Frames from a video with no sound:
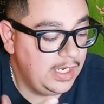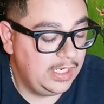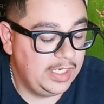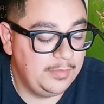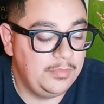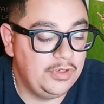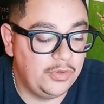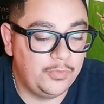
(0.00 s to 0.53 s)

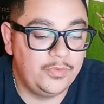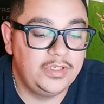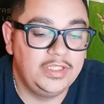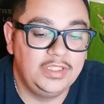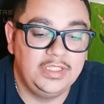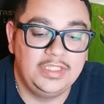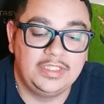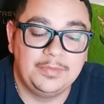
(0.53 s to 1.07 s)
Let me know
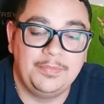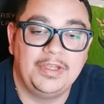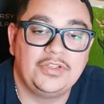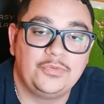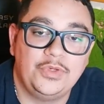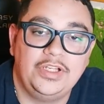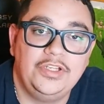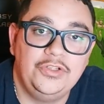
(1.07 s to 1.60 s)
what is the
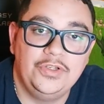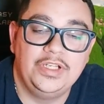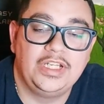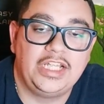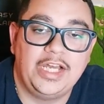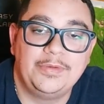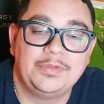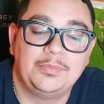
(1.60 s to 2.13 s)
best way to do it in the
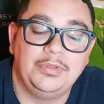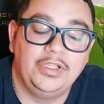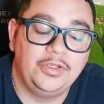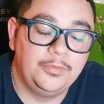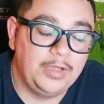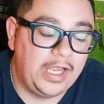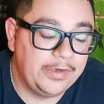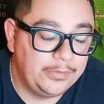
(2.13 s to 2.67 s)
comments
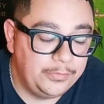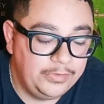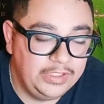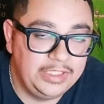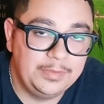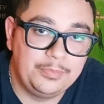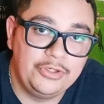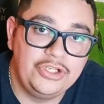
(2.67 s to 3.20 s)
below. I would
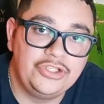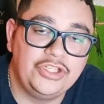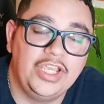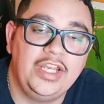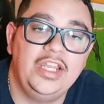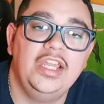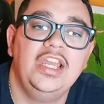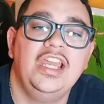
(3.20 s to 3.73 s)
really
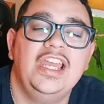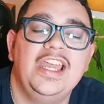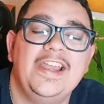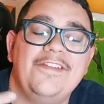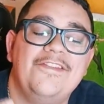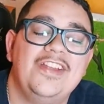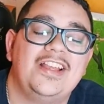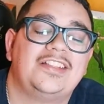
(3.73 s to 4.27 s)
appreciate it.
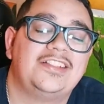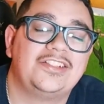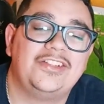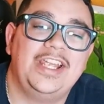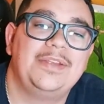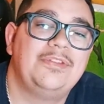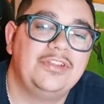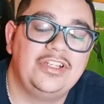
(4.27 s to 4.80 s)
If you're not
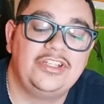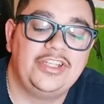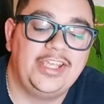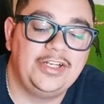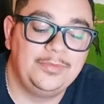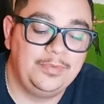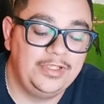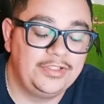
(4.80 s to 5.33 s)
subscribed to the
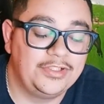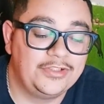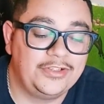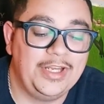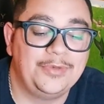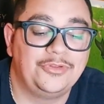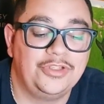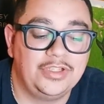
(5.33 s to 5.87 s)
channel, please
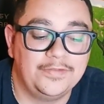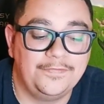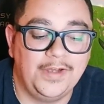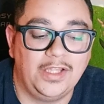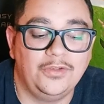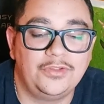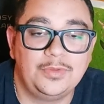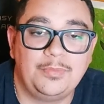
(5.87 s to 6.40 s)
subscribe so you can
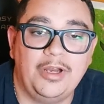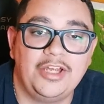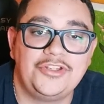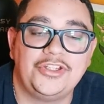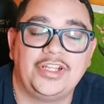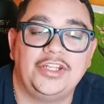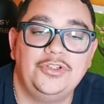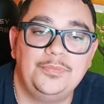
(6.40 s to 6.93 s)
follow this
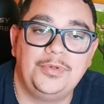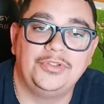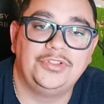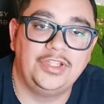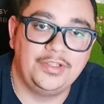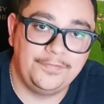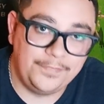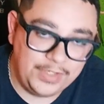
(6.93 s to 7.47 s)
project. I do post
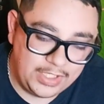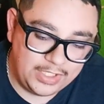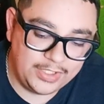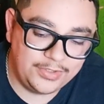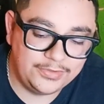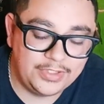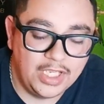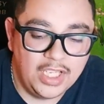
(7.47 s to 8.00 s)
other
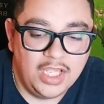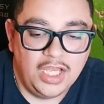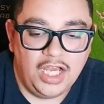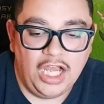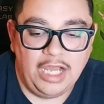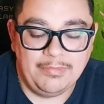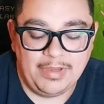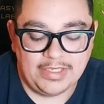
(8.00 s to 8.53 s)
videos,
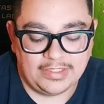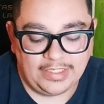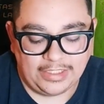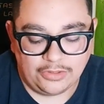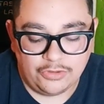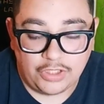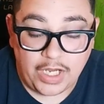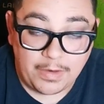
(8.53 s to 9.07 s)
as in like
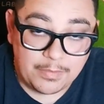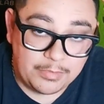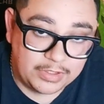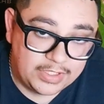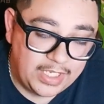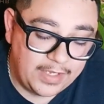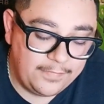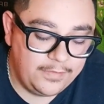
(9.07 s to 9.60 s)
new comic book
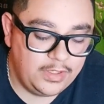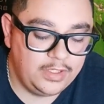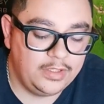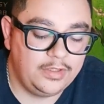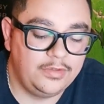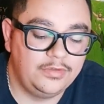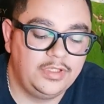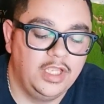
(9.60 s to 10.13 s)
day
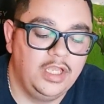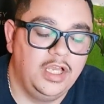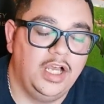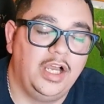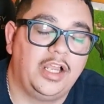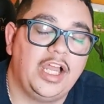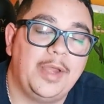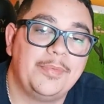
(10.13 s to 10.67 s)
videos,
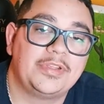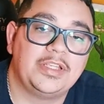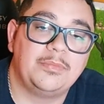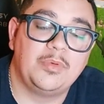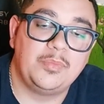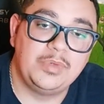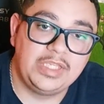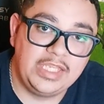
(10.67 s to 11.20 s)
comics I'm
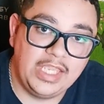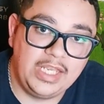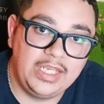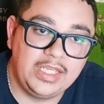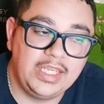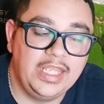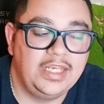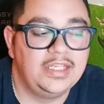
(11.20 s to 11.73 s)
gonna be
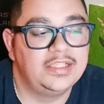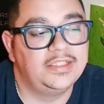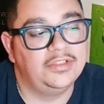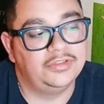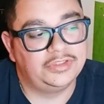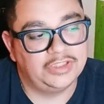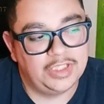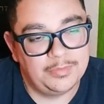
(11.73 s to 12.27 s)
getting, and then
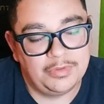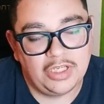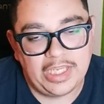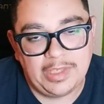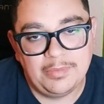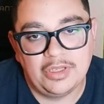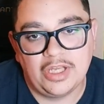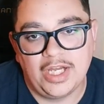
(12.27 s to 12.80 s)
still some
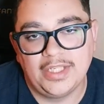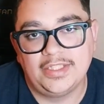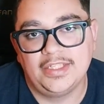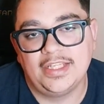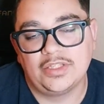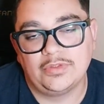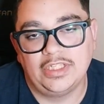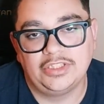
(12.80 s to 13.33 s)
gaming content.
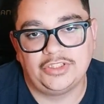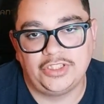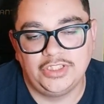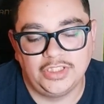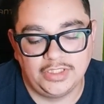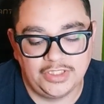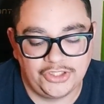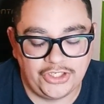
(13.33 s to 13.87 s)
That's what I
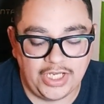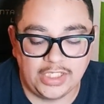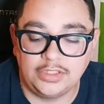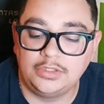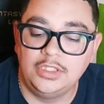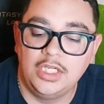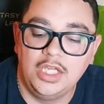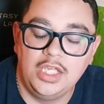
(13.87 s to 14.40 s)
started on this
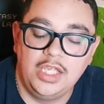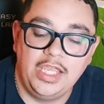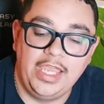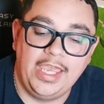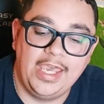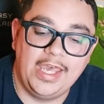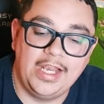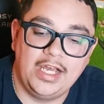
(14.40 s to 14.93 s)
channel,
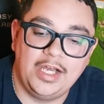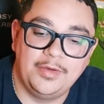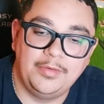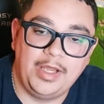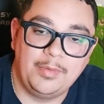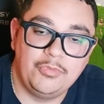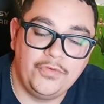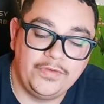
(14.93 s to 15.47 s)
and
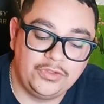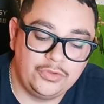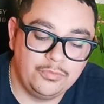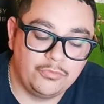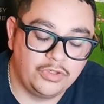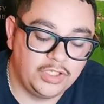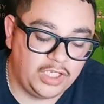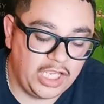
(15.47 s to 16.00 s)
I'm moving to
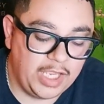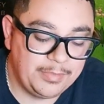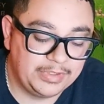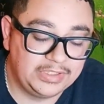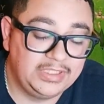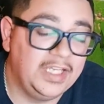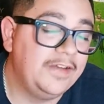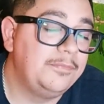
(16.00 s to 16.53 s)
more of the comic
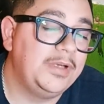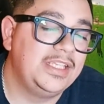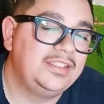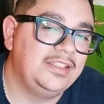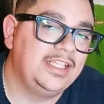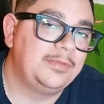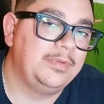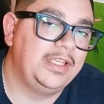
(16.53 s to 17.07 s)
stuff. But I
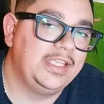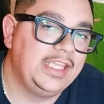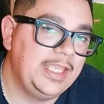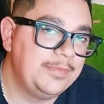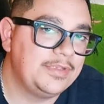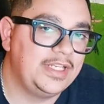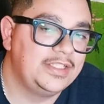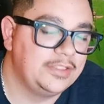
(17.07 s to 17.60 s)
still like playing
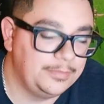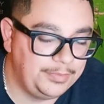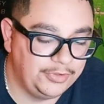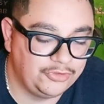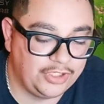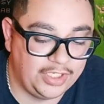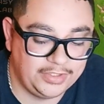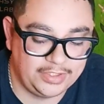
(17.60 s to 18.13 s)
games, and I still
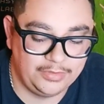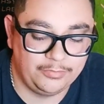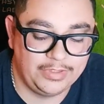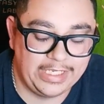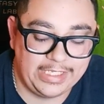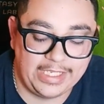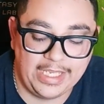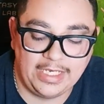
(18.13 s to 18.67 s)
post content when
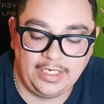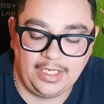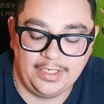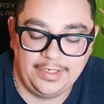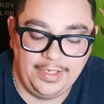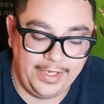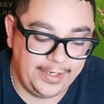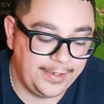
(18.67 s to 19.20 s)
I can
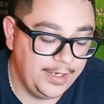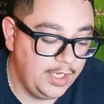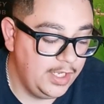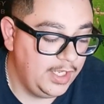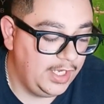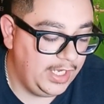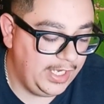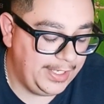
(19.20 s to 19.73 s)
on there,
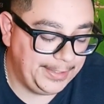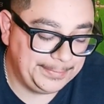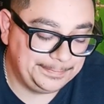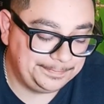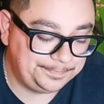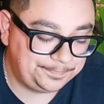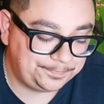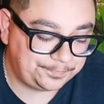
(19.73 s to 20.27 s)
or
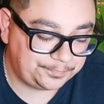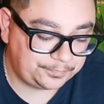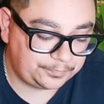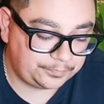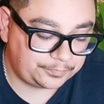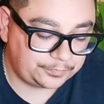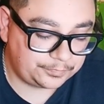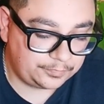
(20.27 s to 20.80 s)

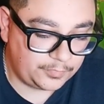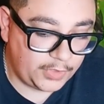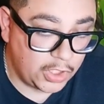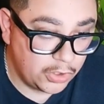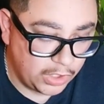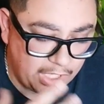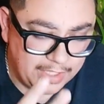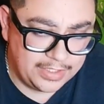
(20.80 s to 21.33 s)

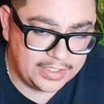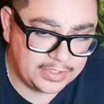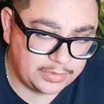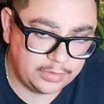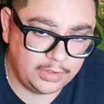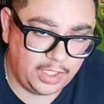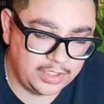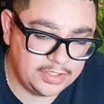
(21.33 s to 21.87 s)
on
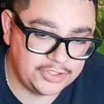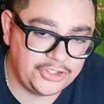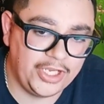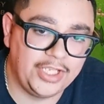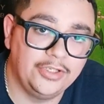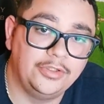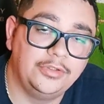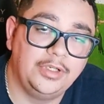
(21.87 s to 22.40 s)
this
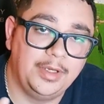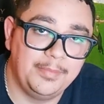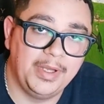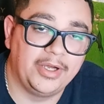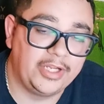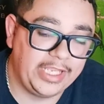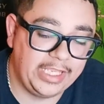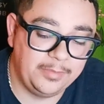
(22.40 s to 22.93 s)
channel
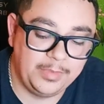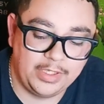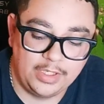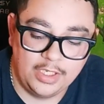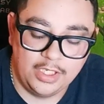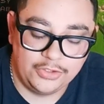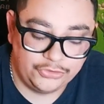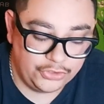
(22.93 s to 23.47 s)
about gaming.
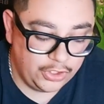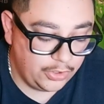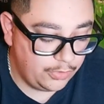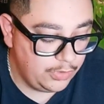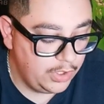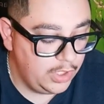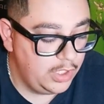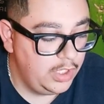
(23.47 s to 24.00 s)
So
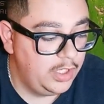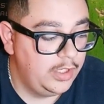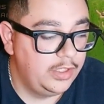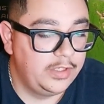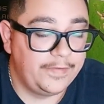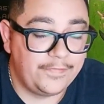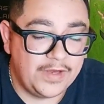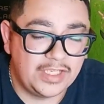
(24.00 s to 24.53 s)

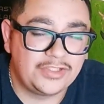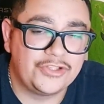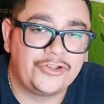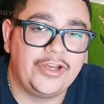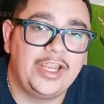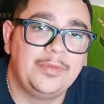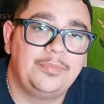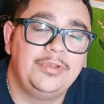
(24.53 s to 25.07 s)
If you're not
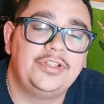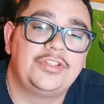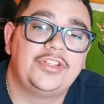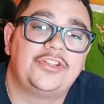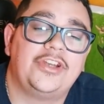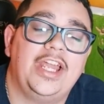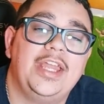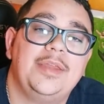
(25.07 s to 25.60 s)
subscribed, please
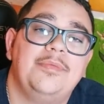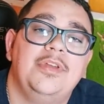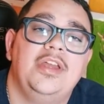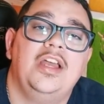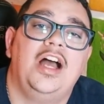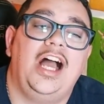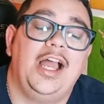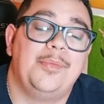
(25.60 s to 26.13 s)
subscribe.
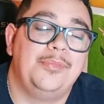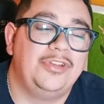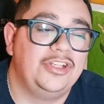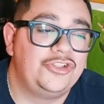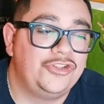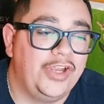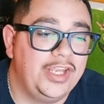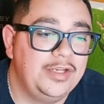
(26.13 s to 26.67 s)
I'm gonna
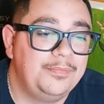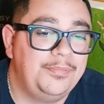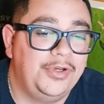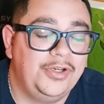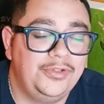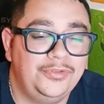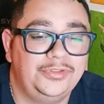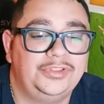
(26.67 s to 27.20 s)
try to
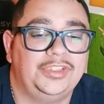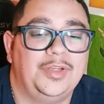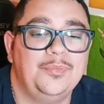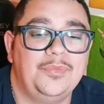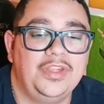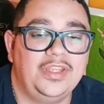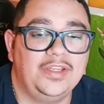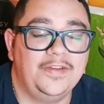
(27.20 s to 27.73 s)
post
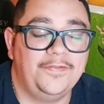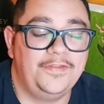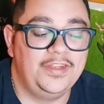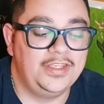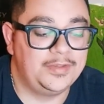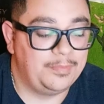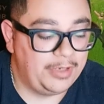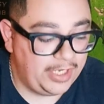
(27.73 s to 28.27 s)
something of
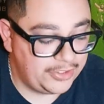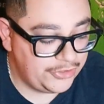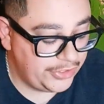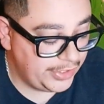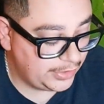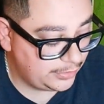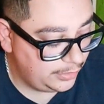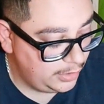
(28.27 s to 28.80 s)
this
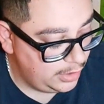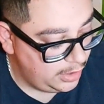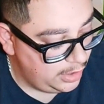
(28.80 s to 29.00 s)
project.